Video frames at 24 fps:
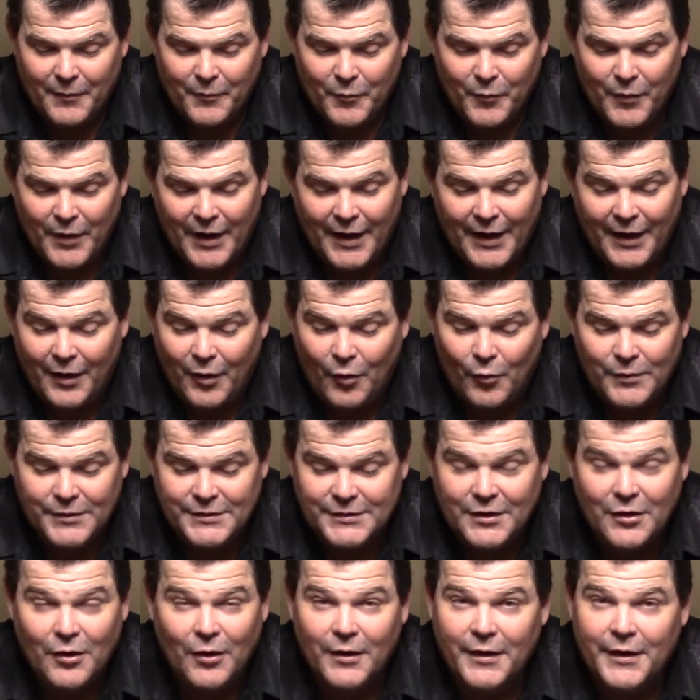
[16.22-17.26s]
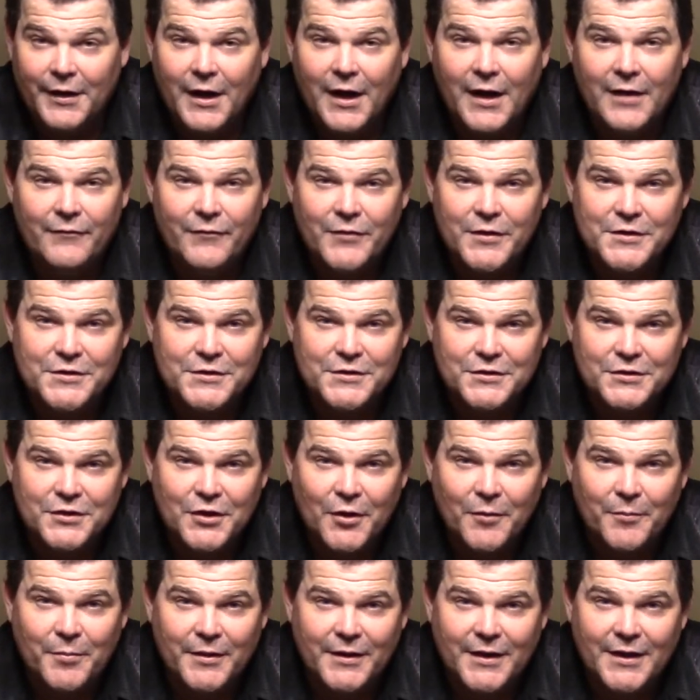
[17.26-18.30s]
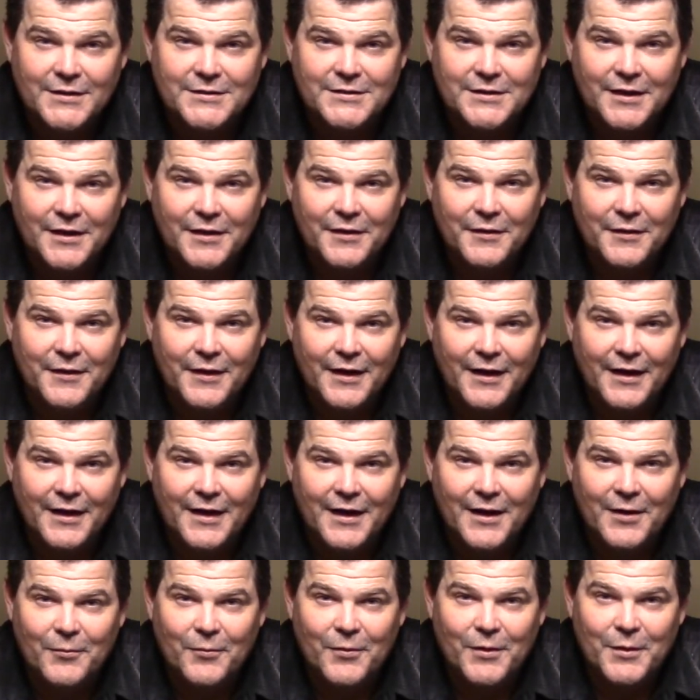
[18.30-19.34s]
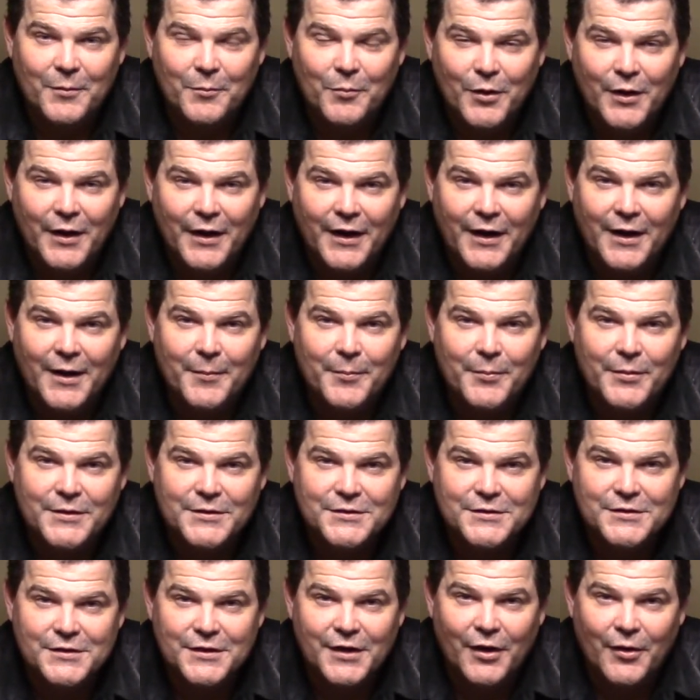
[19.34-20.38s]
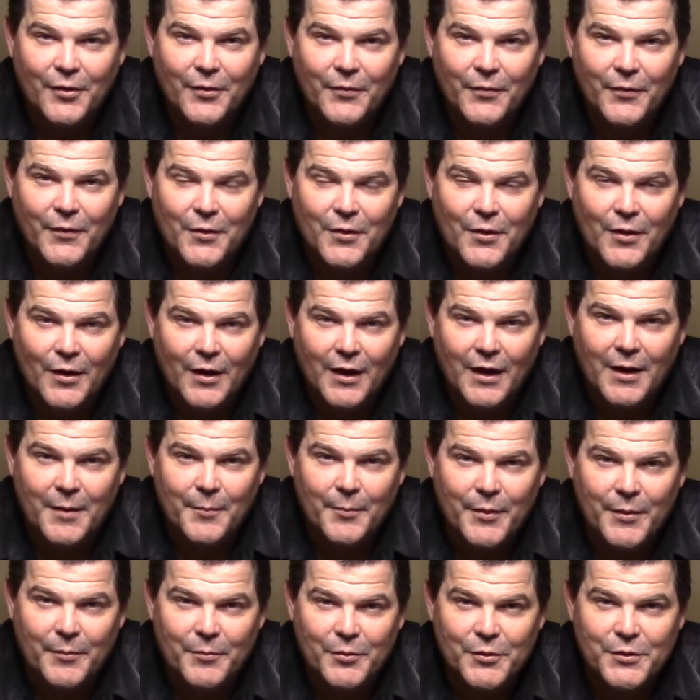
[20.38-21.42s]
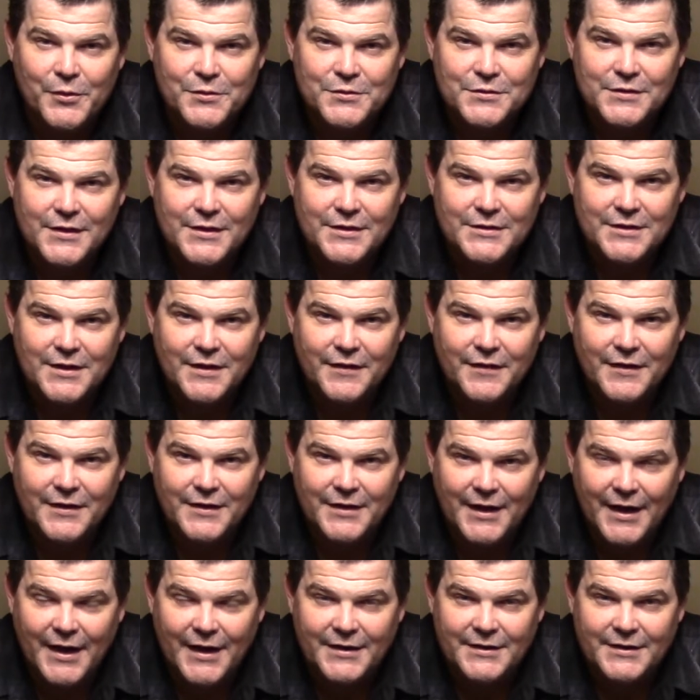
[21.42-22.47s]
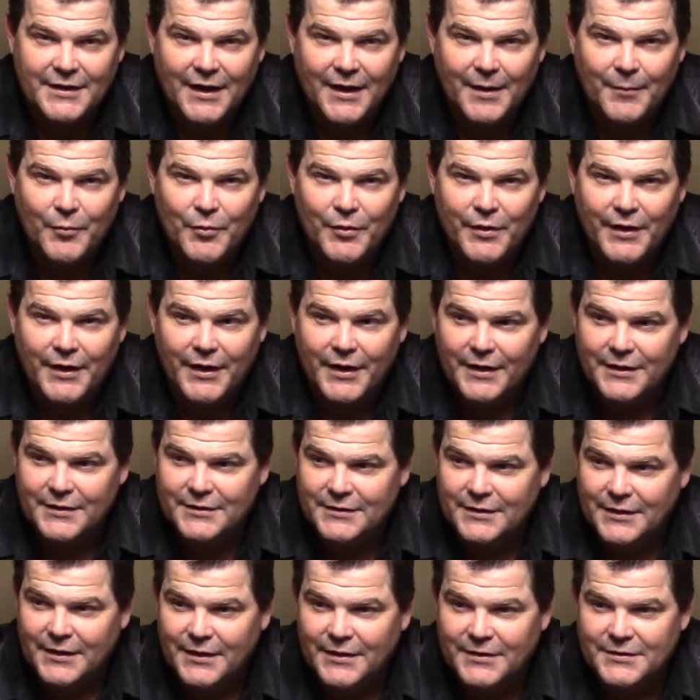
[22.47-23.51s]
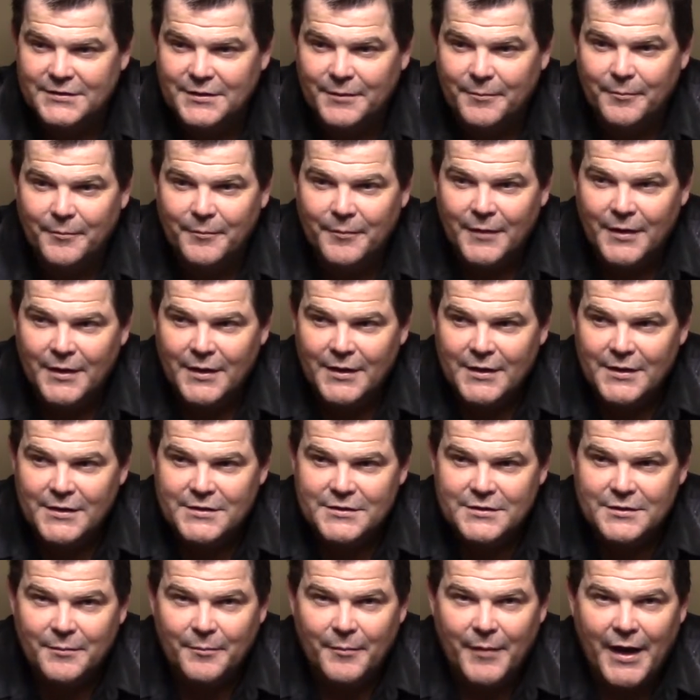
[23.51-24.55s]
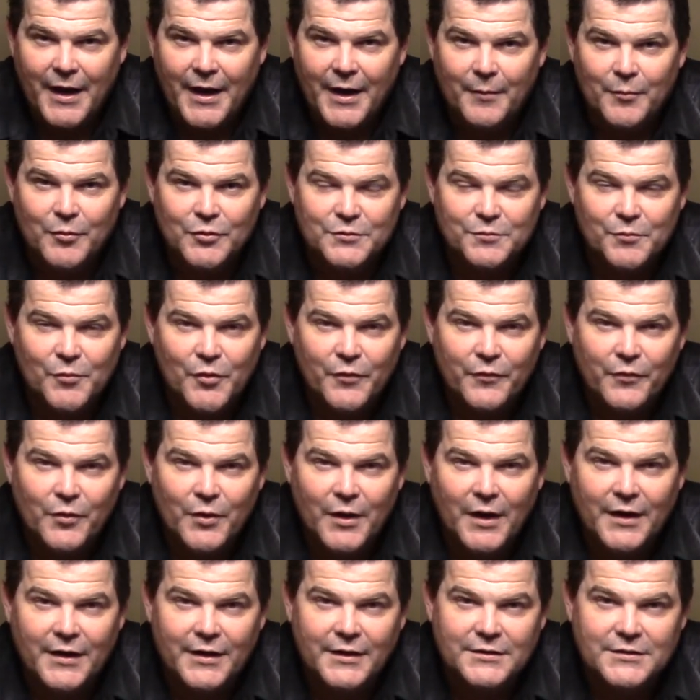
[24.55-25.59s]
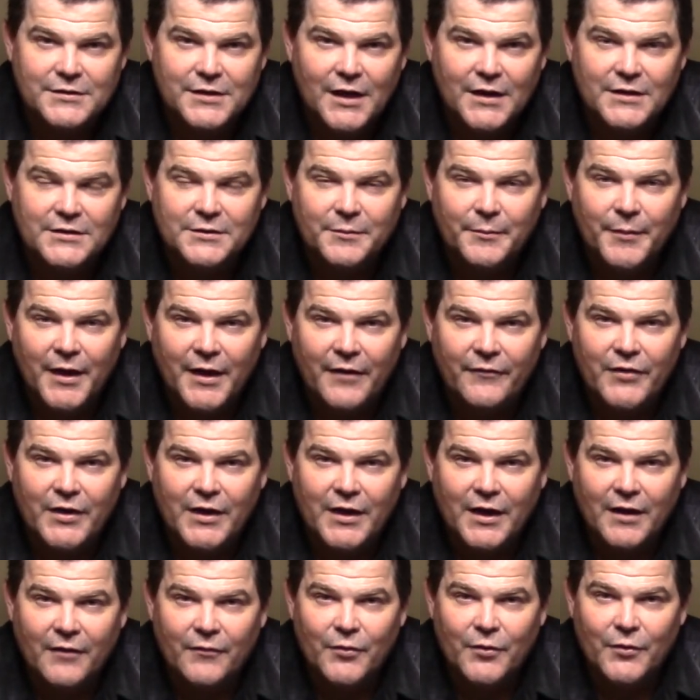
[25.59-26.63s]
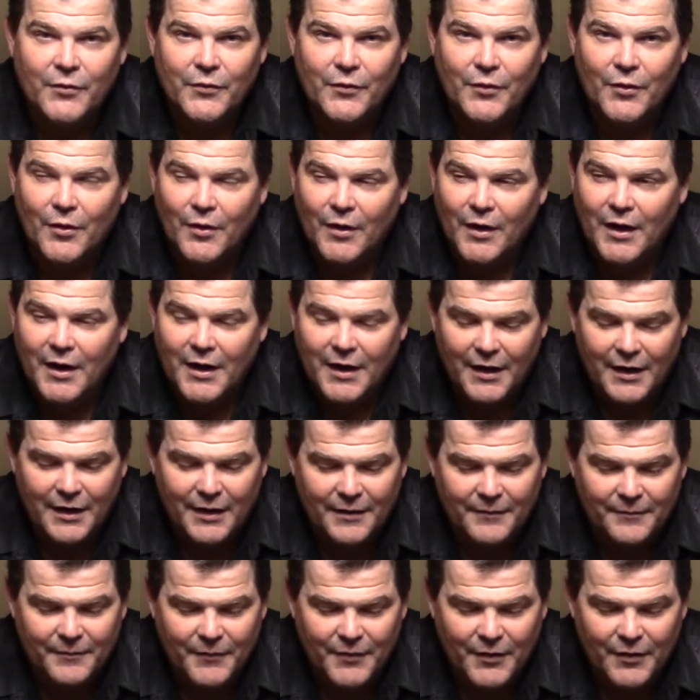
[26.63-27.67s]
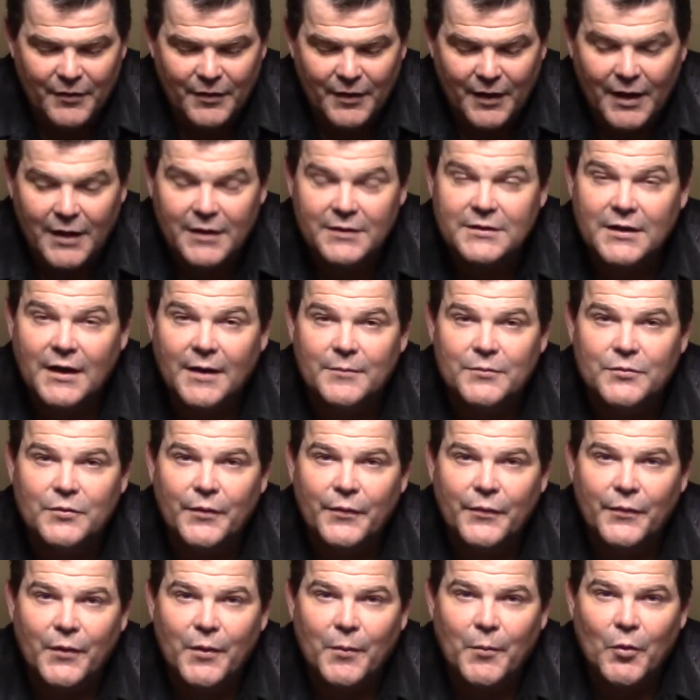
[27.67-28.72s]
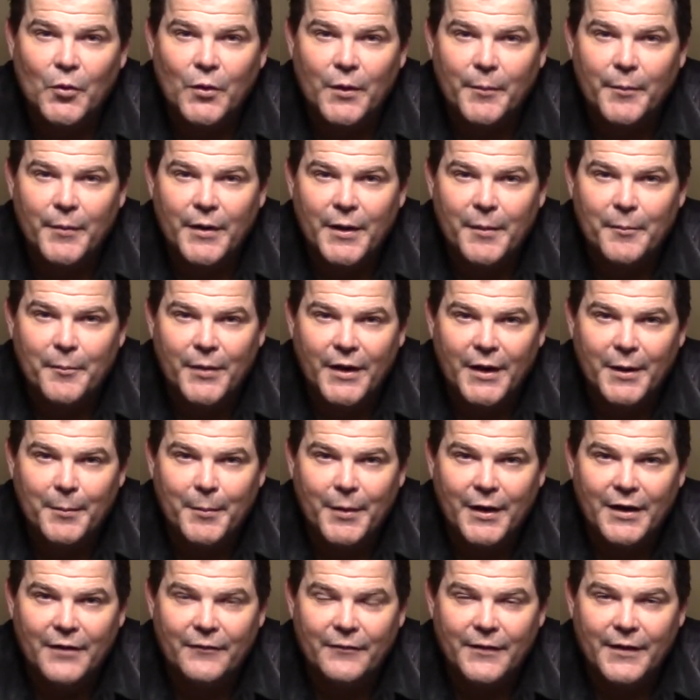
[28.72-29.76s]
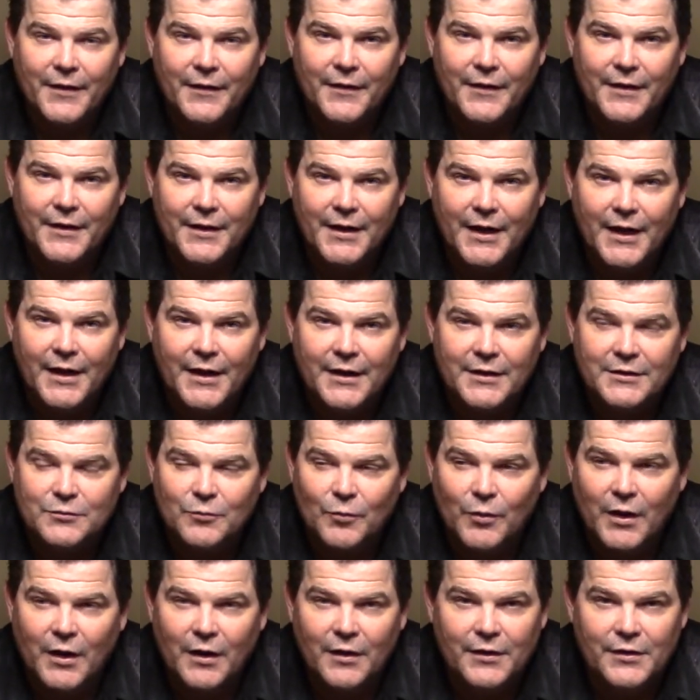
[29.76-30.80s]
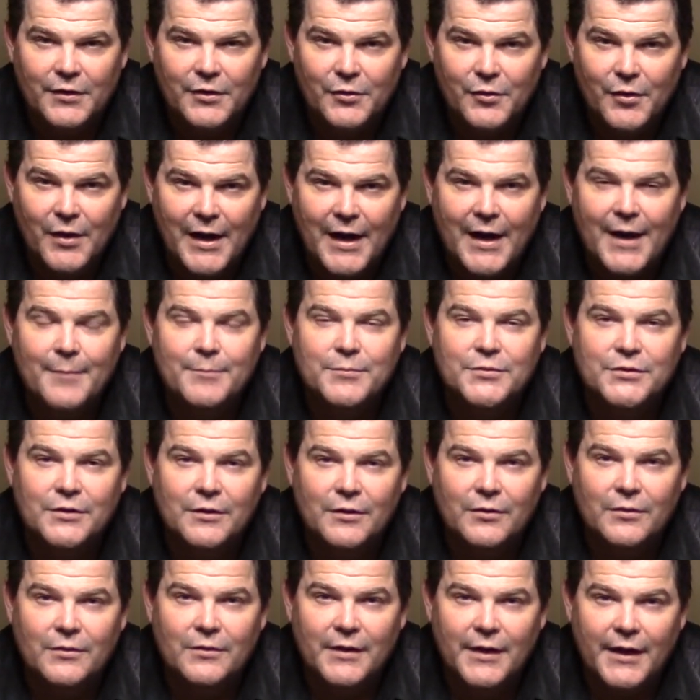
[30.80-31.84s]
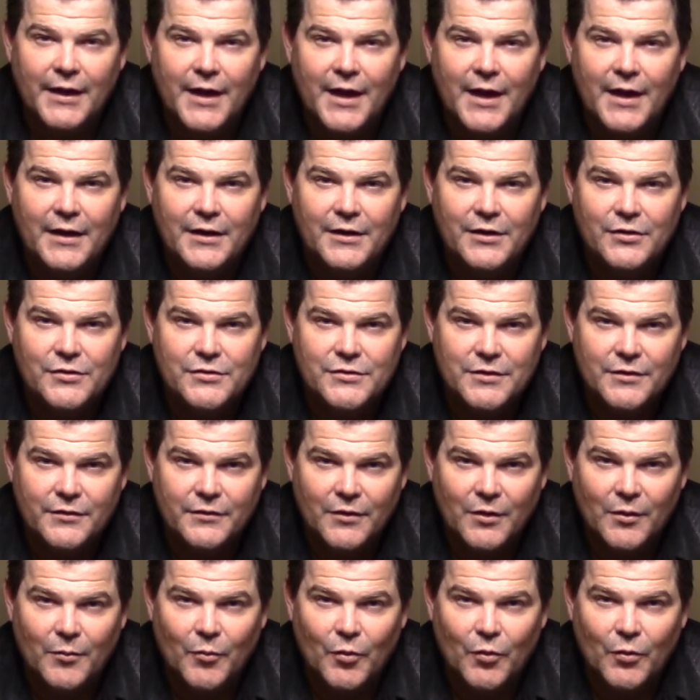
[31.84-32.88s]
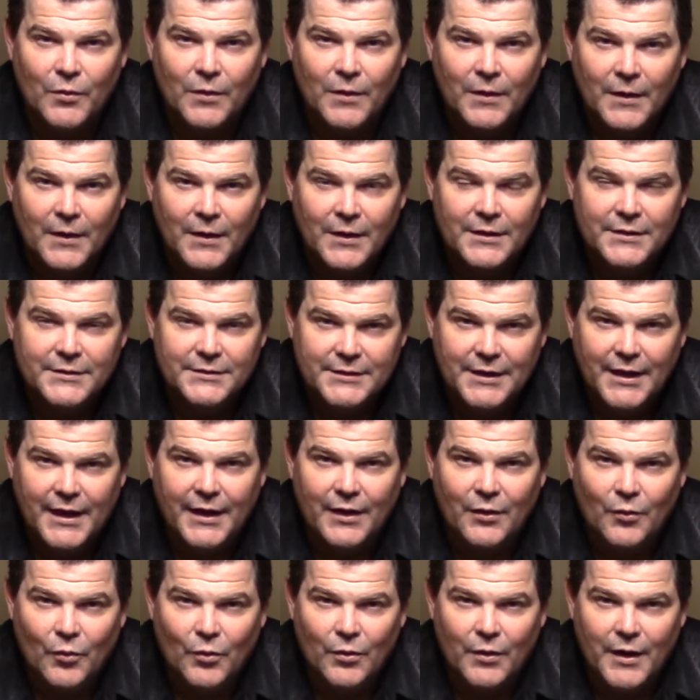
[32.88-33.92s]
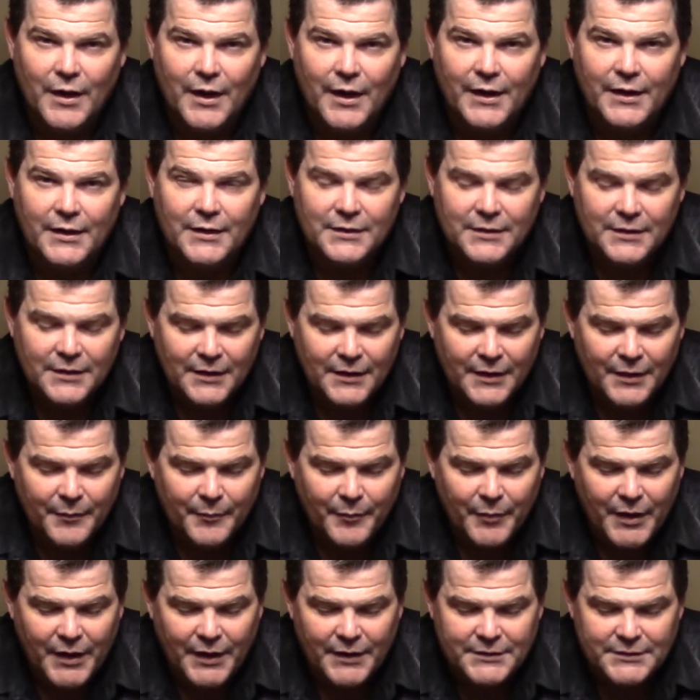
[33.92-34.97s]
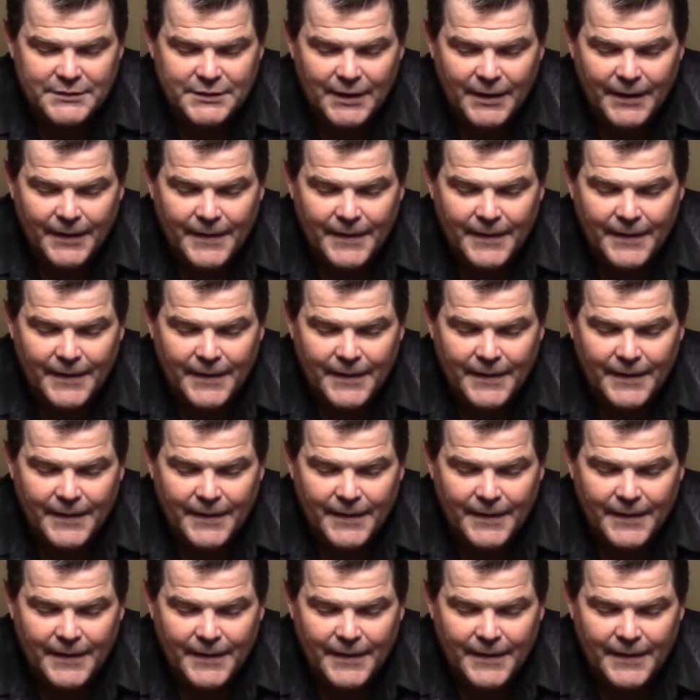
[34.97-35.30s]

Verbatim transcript: I always call it night vision scope, but that's another thing I kind of want to bring up is, you know, there are a lot of people use these in the daytime when you get uh, some some animals moving around inside some heavy cover. There are a lot of there are a lot of times when thermal can be a big benefit in the day as well, and you absolutely can use a thermal day or night. But uh,